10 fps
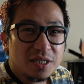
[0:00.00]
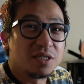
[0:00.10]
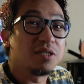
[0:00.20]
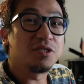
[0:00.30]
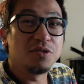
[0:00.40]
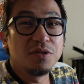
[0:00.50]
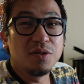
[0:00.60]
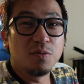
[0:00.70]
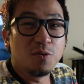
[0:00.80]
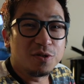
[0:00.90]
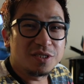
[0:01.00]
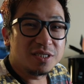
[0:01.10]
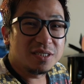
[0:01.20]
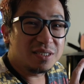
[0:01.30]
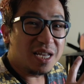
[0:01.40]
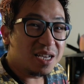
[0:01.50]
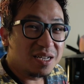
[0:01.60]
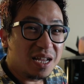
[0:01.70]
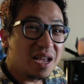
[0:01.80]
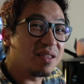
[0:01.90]
So the shoot was
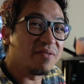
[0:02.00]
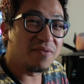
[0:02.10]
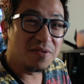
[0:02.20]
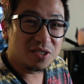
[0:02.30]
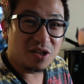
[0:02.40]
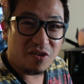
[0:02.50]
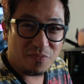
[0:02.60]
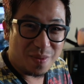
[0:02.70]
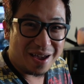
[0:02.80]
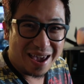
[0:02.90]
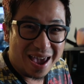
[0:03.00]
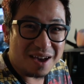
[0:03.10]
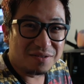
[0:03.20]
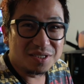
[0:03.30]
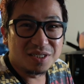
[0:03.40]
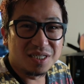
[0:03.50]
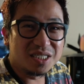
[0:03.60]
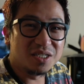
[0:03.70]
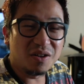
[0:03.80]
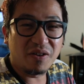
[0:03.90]
taken at the front of my house, so
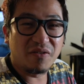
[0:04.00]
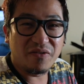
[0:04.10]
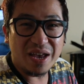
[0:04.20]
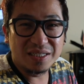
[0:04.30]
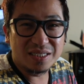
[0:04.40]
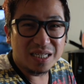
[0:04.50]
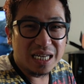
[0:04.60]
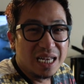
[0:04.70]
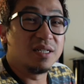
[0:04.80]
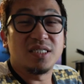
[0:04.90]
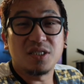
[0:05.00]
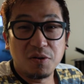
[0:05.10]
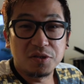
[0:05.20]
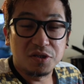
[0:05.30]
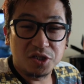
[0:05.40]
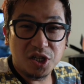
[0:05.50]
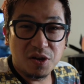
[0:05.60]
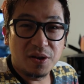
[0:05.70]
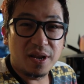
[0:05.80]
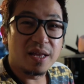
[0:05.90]
there's nothing fancy. This is also to show
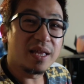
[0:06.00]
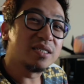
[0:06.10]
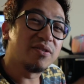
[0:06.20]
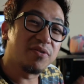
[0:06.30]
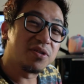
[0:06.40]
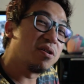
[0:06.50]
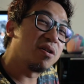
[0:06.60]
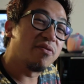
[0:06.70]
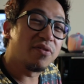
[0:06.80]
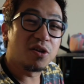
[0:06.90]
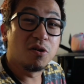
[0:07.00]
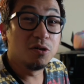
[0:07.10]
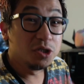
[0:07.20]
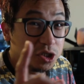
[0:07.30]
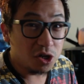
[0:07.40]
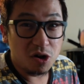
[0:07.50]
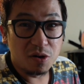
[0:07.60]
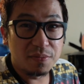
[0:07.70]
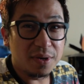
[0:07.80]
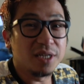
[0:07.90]
you that as a photographer, your
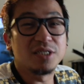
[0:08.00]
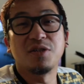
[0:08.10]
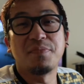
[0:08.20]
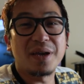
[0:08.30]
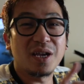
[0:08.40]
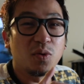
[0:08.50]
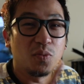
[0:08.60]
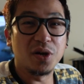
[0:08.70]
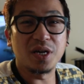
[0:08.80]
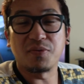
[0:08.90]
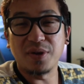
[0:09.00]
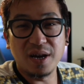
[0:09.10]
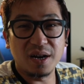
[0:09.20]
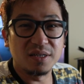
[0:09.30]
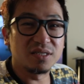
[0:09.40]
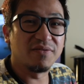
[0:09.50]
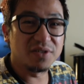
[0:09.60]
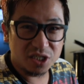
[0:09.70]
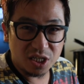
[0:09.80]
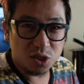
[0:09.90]
job is to make it work regardless of the
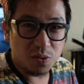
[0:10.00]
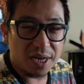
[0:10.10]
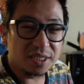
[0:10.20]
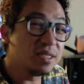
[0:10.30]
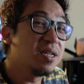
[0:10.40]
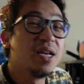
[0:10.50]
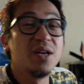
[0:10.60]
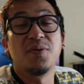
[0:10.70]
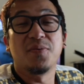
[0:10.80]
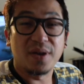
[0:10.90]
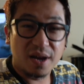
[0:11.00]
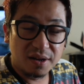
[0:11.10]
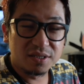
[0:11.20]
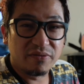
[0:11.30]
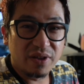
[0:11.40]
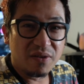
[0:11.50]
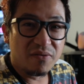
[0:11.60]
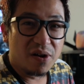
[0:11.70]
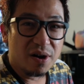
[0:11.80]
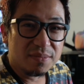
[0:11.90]
situation, regardless of the
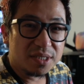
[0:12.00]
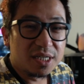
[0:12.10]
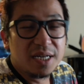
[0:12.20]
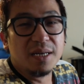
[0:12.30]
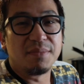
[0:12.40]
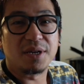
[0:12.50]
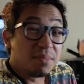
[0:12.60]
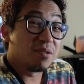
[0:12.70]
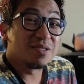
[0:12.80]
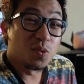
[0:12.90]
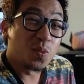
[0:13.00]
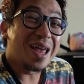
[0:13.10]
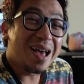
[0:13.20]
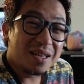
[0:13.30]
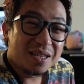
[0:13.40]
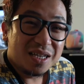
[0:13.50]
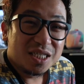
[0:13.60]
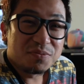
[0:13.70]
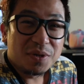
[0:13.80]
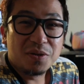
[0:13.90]
environment. Because the reality
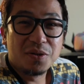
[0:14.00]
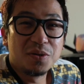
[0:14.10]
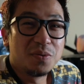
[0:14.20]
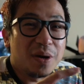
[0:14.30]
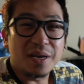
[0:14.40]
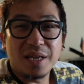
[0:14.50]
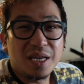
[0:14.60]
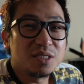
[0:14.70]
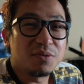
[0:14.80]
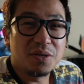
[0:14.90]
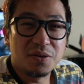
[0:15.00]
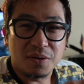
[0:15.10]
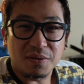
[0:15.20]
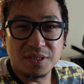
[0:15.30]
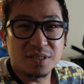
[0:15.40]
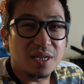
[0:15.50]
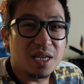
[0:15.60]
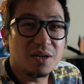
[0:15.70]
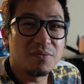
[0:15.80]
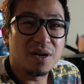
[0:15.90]
is, when you do weddings, when you do
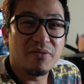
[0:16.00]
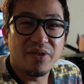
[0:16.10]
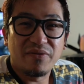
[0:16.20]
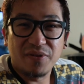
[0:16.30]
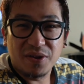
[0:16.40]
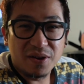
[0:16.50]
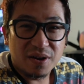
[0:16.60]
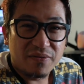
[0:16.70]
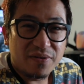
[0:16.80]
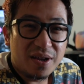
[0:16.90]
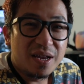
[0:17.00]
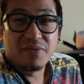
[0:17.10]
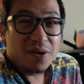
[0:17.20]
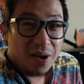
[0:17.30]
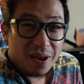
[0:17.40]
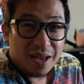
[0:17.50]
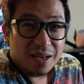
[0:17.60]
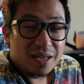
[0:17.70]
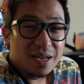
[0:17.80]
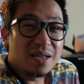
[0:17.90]
christening, whatever the photography, very
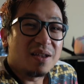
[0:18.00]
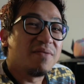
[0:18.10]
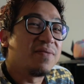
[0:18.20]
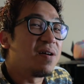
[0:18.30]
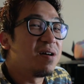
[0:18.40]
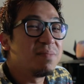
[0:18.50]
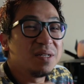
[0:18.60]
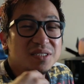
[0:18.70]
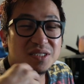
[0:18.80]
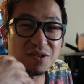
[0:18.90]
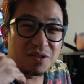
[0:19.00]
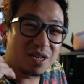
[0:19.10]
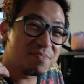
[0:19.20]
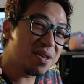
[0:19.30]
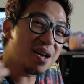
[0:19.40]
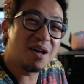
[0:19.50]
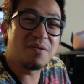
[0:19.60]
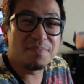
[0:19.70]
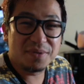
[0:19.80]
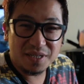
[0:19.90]
likely the environment's not going to be
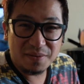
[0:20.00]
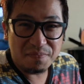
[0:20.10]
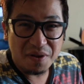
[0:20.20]
100%